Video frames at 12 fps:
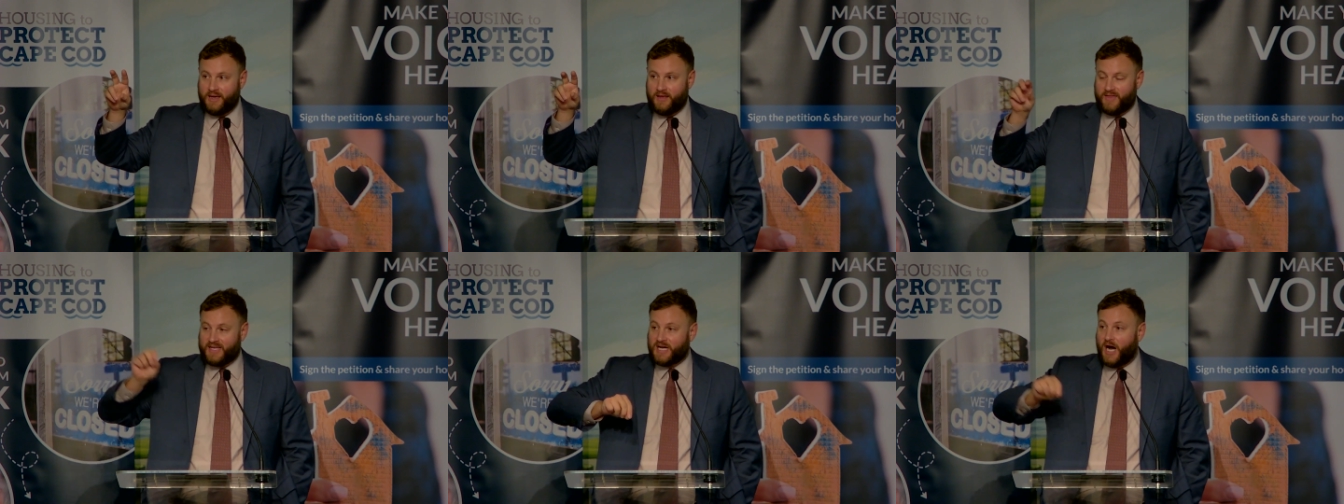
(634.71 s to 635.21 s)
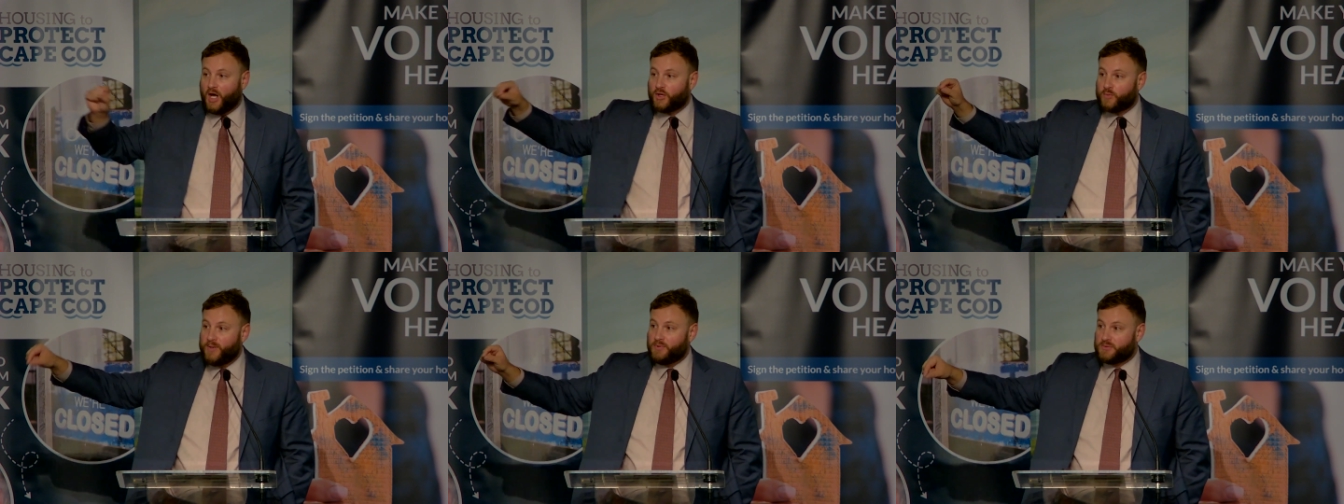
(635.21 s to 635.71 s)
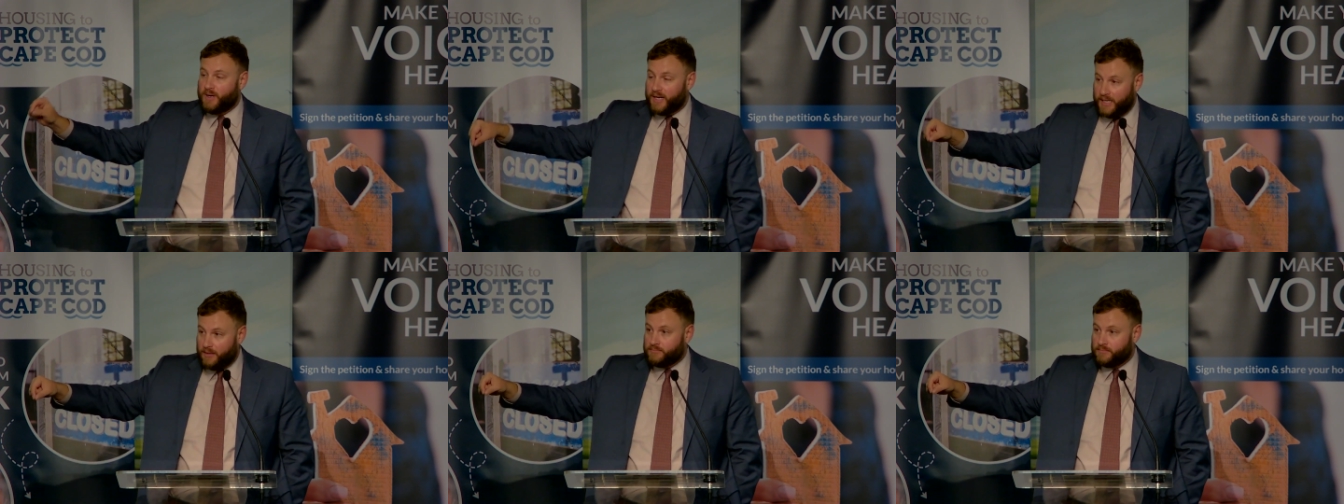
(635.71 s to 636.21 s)
That is other people's
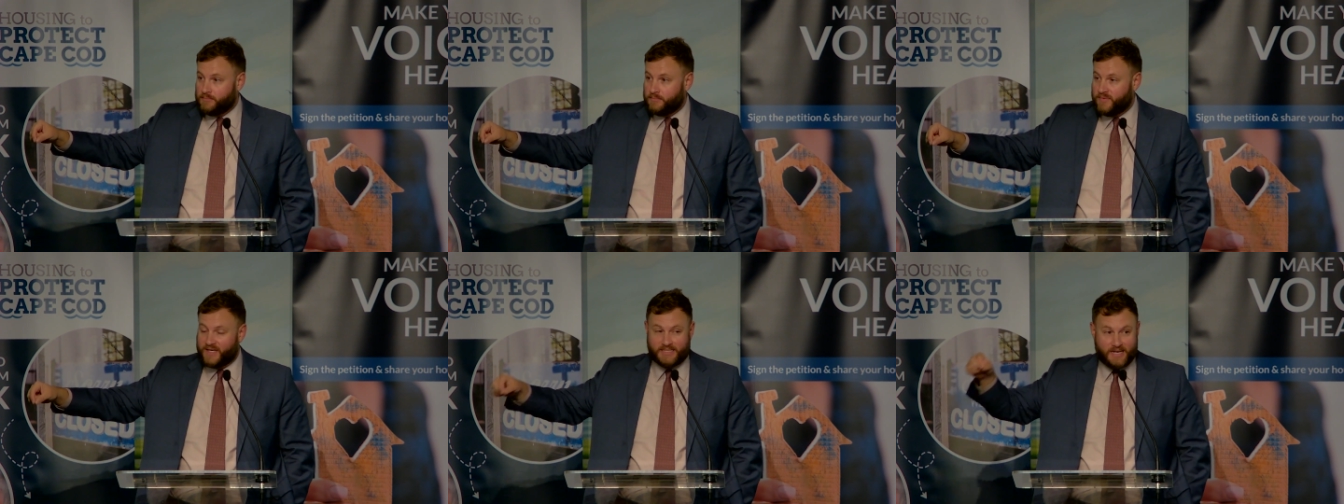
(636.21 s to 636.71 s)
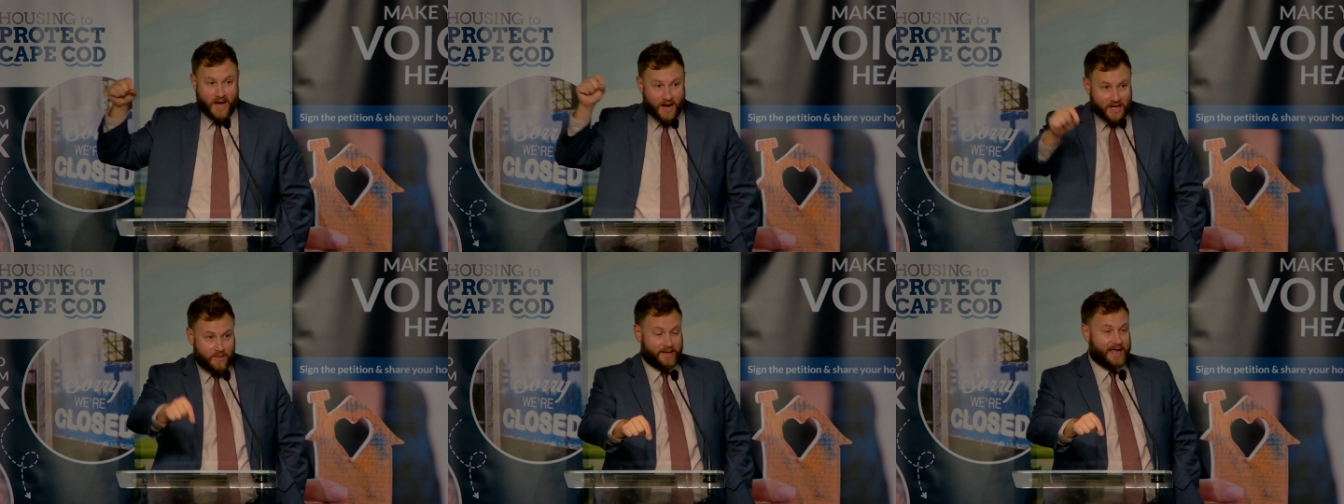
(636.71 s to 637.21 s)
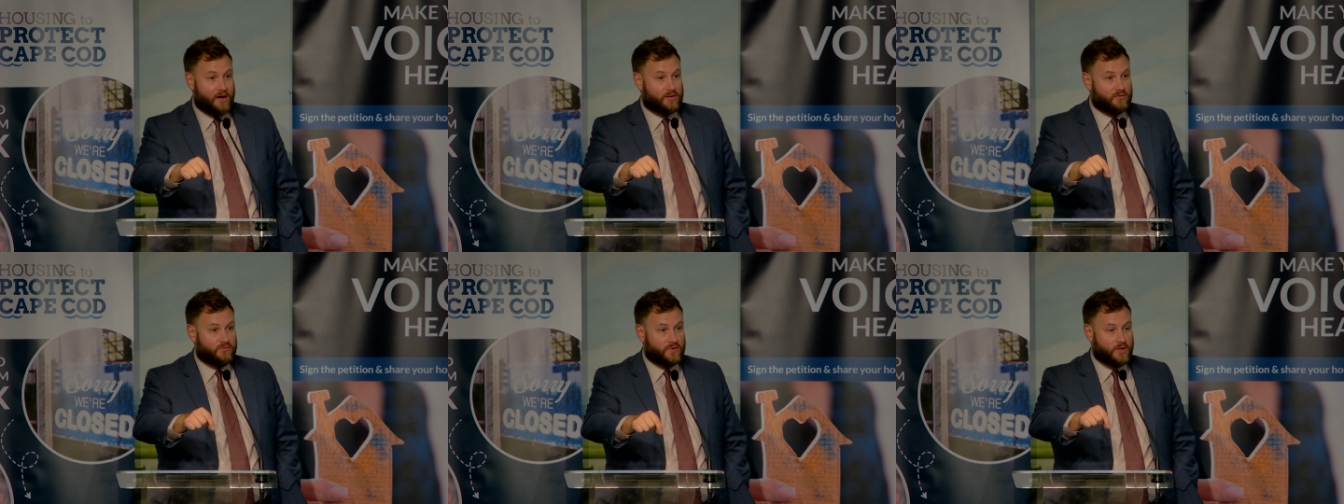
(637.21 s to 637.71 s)
money that is not coming out
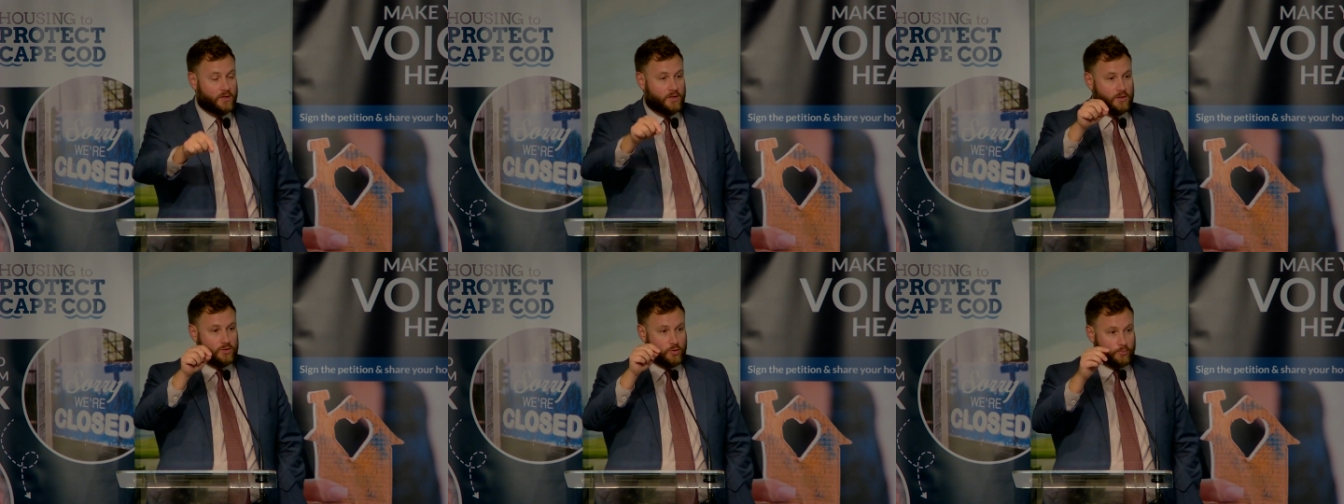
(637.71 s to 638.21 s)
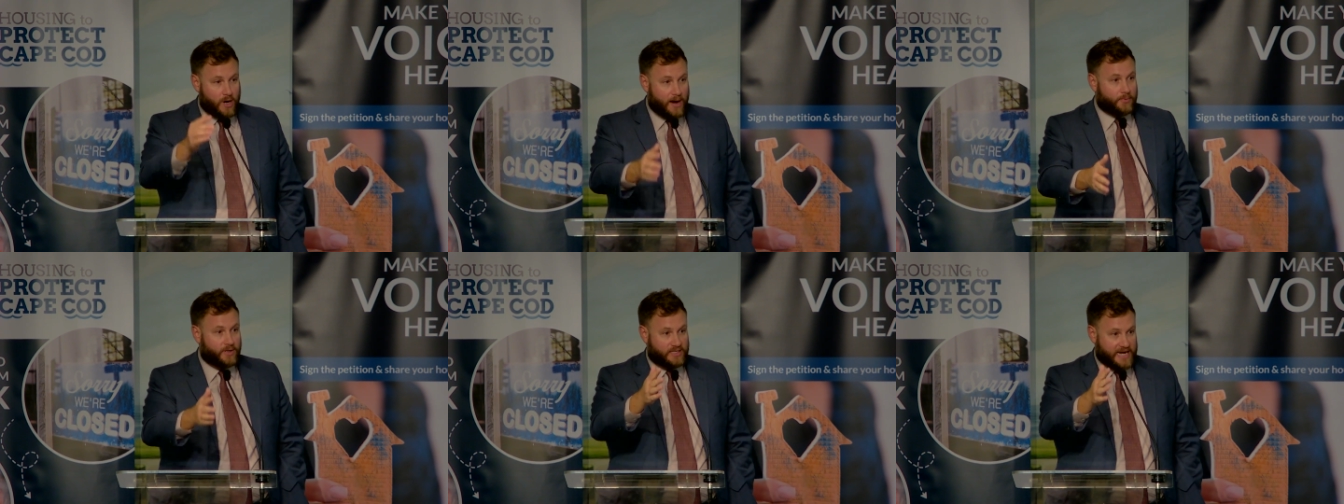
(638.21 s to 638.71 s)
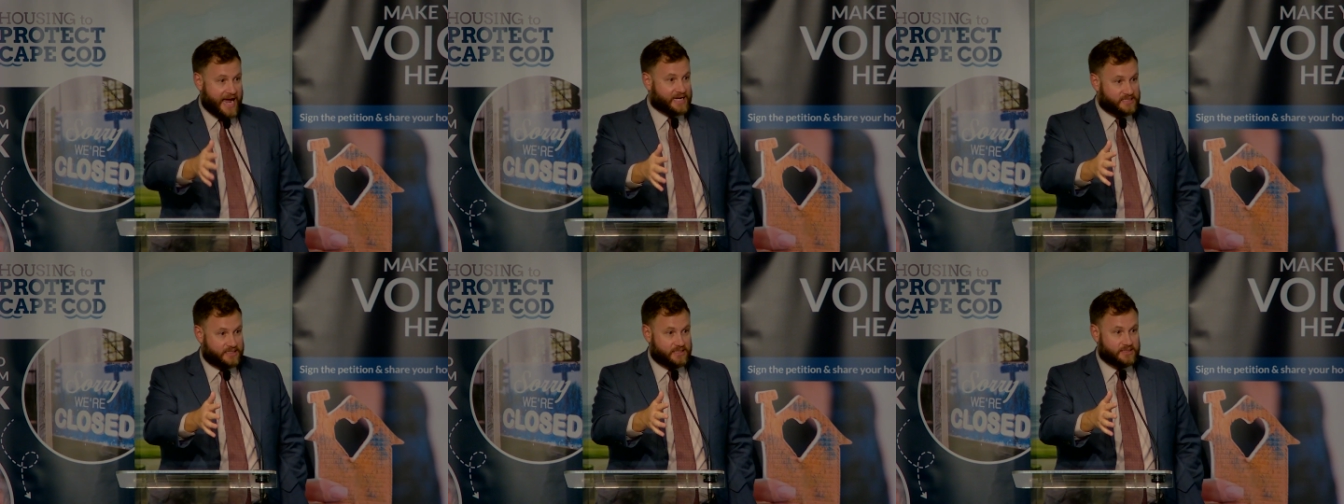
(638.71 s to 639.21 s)
of your property
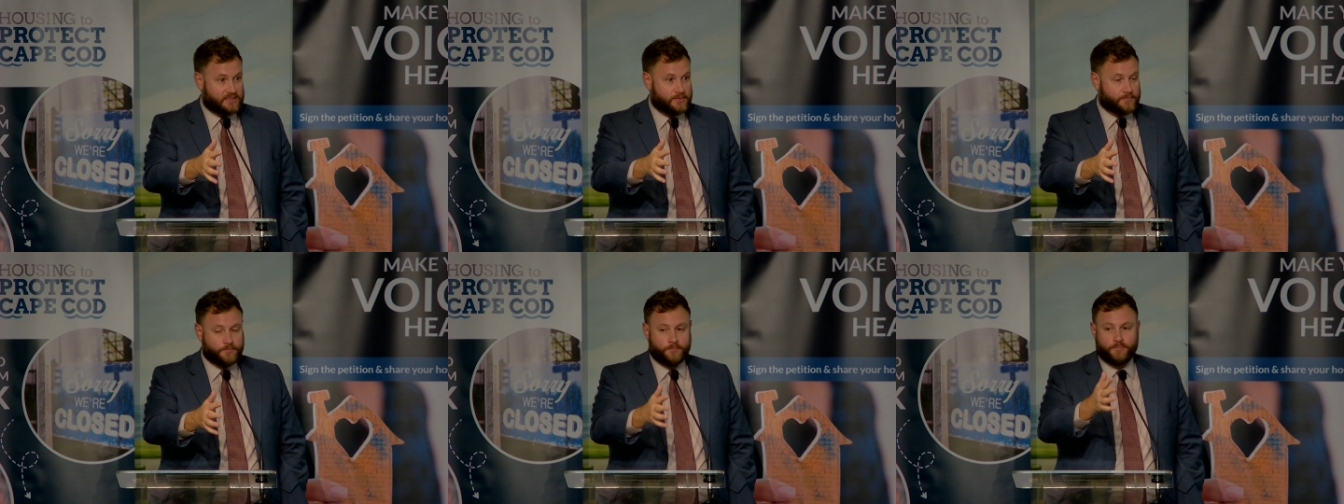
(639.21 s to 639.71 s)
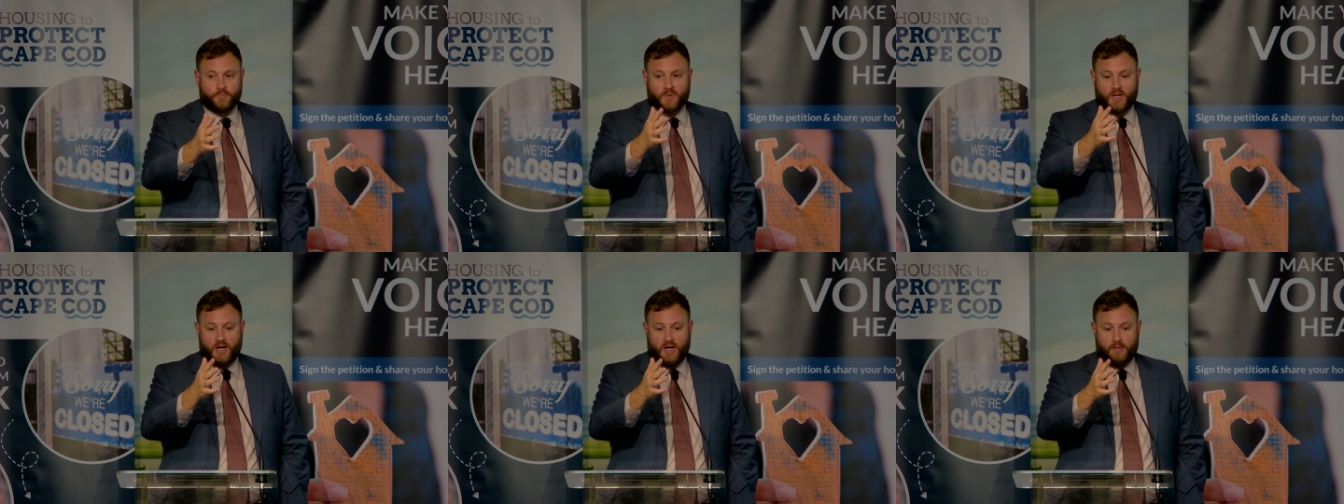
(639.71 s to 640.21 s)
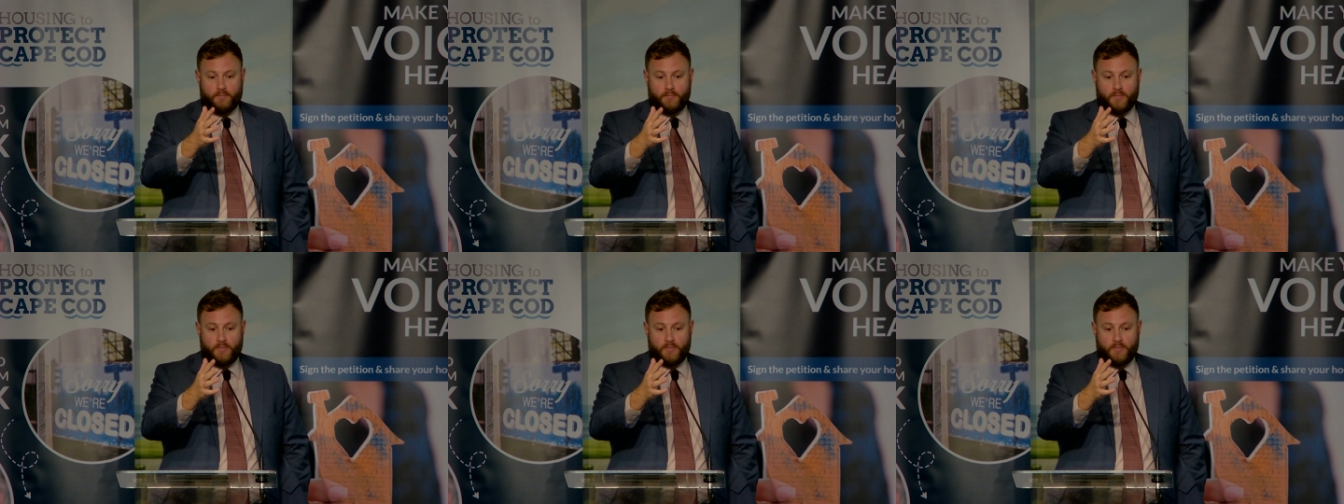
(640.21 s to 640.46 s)
taxes. It